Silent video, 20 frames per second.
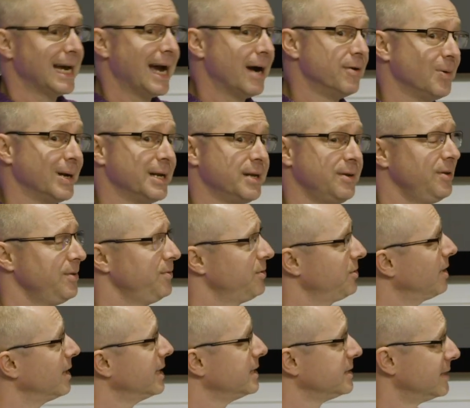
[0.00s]
How do you add a new
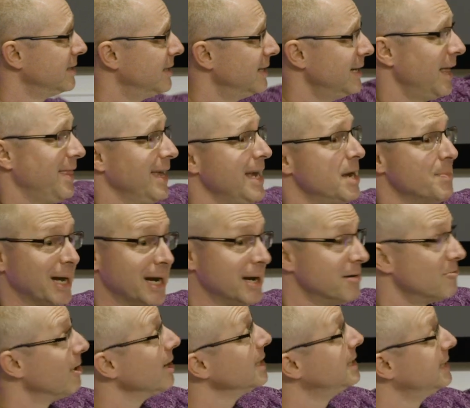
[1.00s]
site? Think about it,
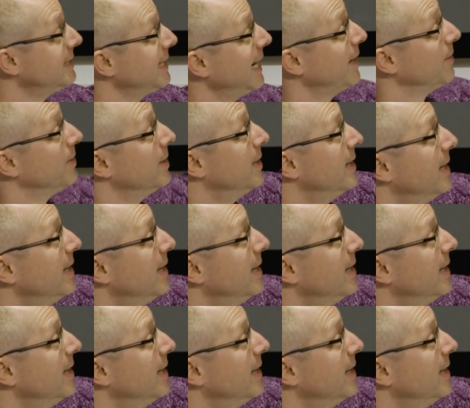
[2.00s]
write it down.